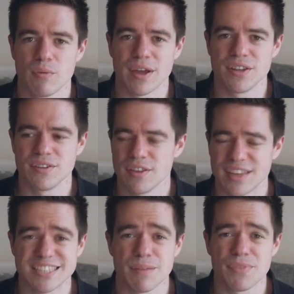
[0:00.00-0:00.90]
when
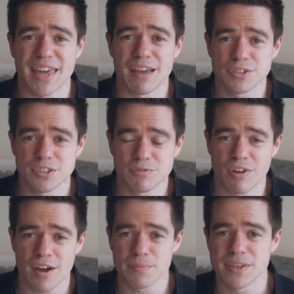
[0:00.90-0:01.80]
there's something else you'd
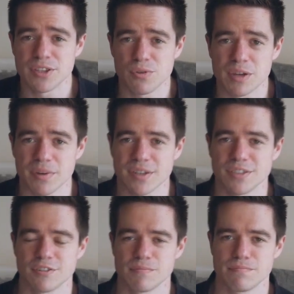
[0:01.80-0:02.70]
rather be doing,
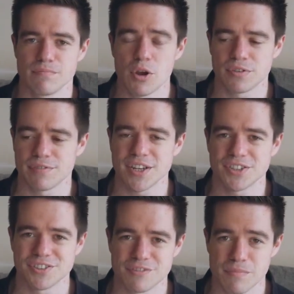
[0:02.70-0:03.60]
because your
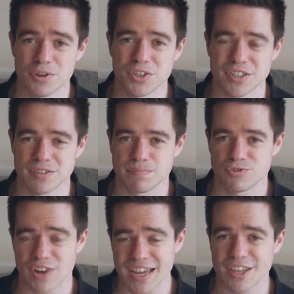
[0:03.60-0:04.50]
motivation, your emotion is
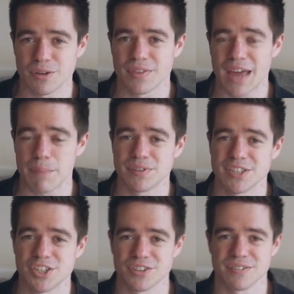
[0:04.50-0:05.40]
dragging you in that
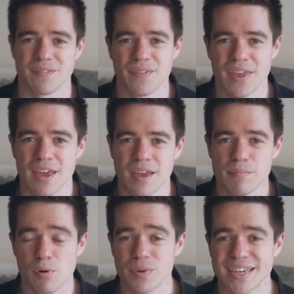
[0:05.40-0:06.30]
position.
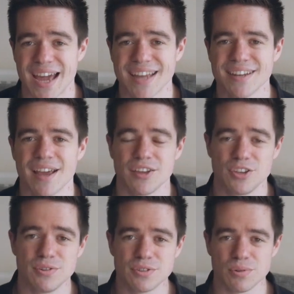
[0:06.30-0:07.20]
But we can
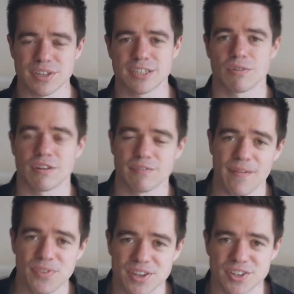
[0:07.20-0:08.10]
use all this to our
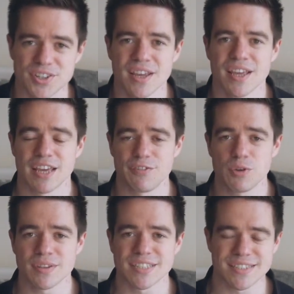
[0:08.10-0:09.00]
advantage. If
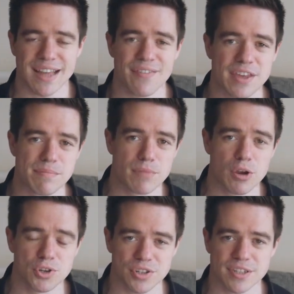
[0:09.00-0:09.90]
you understand that
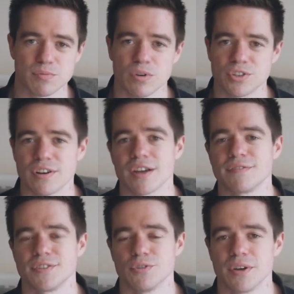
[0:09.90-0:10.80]
emotion is what
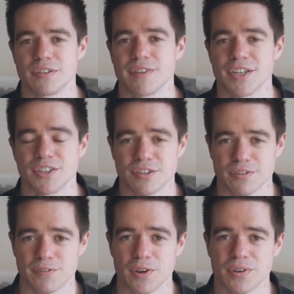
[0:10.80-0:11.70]
drives your motivation and
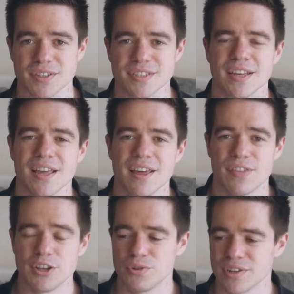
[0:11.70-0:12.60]
your focus,
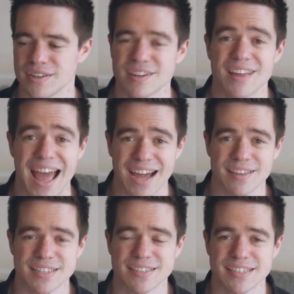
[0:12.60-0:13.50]
then you can
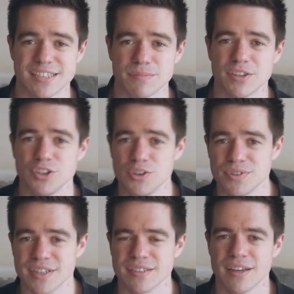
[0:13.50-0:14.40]
hack this system and
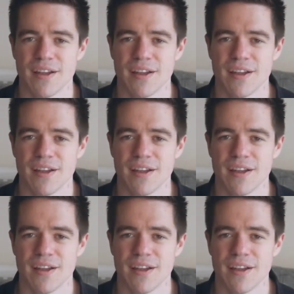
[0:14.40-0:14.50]
use it